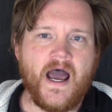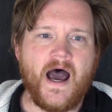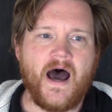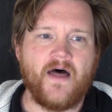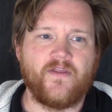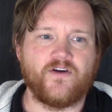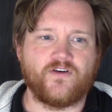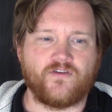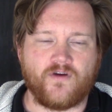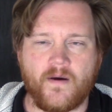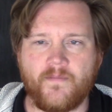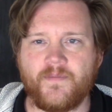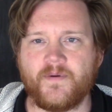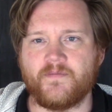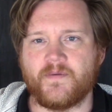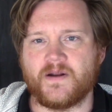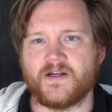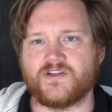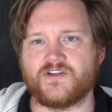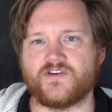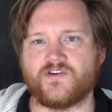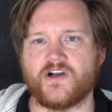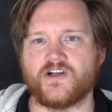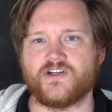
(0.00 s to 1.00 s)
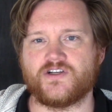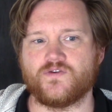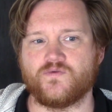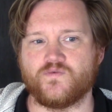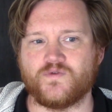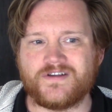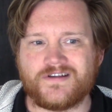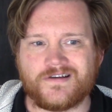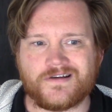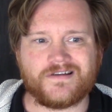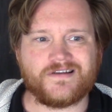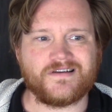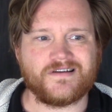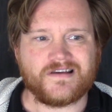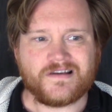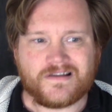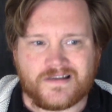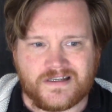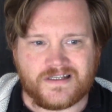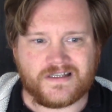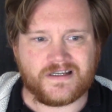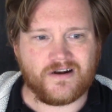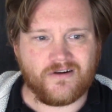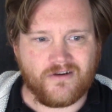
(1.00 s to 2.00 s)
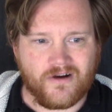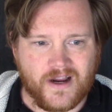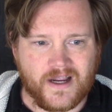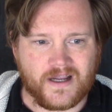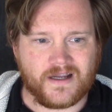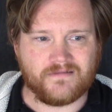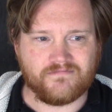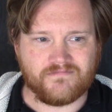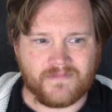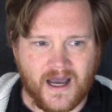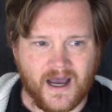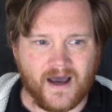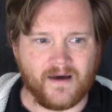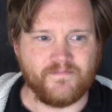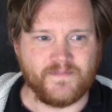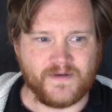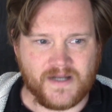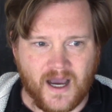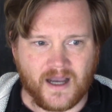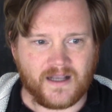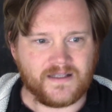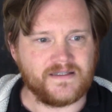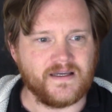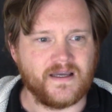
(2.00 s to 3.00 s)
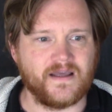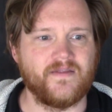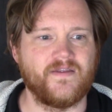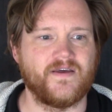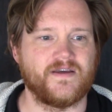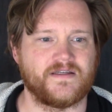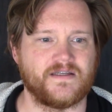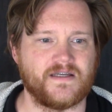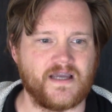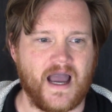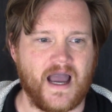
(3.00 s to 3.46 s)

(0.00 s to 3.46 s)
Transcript: The Trump administration was just considering abducting this